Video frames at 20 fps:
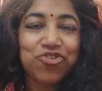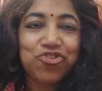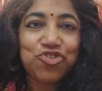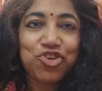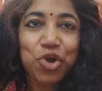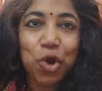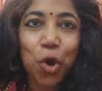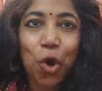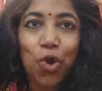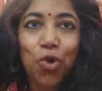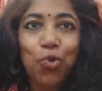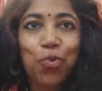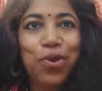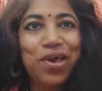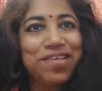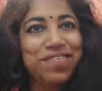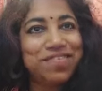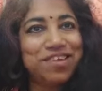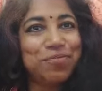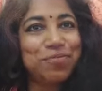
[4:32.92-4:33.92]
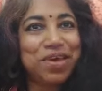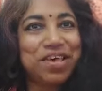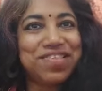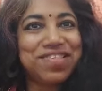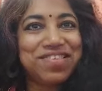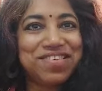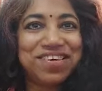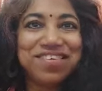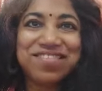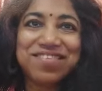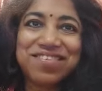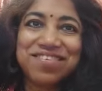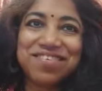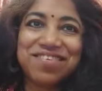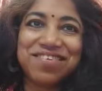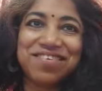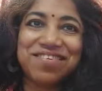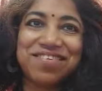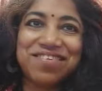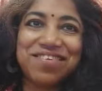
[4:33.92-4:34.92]
she always remains
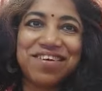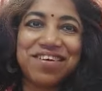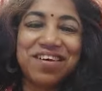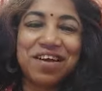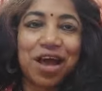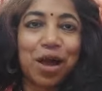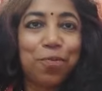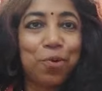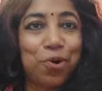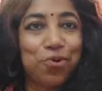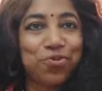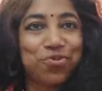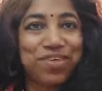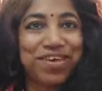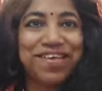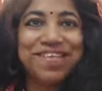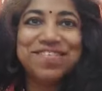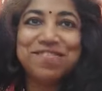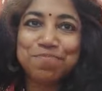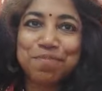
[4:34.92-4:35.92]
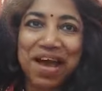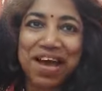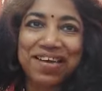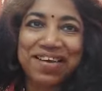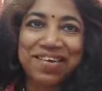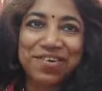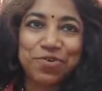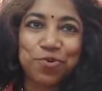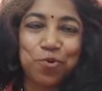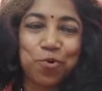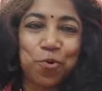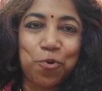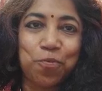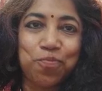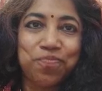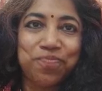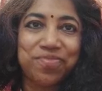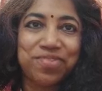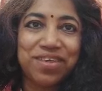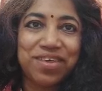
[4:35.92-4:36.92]
concerned about things back at
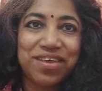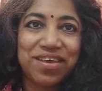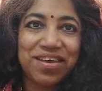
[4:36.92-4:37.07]
home